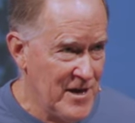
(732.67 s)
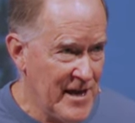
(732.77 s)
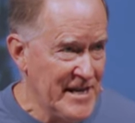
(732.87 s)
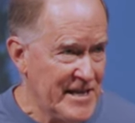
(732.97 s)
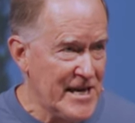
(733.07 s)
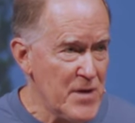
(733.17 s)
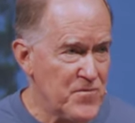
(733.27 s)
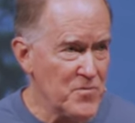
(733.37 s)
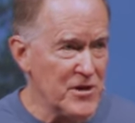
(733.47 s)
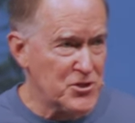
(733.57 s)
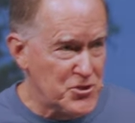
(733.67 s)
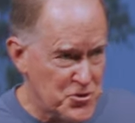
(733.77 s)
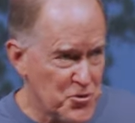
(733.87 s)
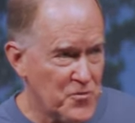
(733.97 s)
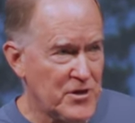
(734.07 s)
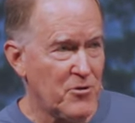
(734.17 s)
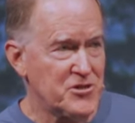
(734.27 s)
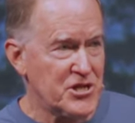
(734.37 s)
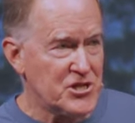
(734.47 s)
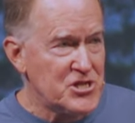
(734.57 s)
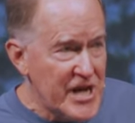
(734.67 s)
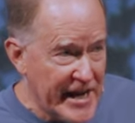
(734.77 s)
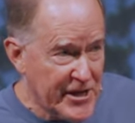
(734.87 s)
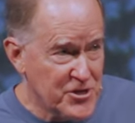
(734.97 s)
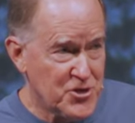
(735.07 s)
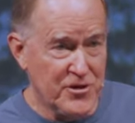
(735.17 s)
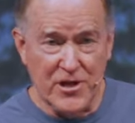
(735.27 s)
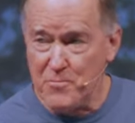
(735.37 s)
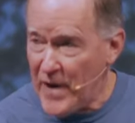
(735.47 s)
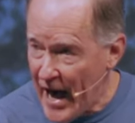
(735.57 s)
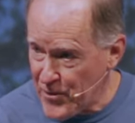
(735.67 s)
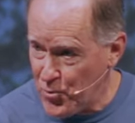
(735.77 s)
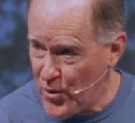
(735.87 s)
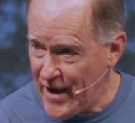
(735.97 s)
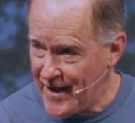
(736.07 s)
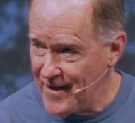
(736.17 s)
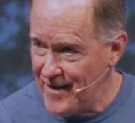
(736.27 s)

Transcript: And it came from this truth. There was this danger in the pathway.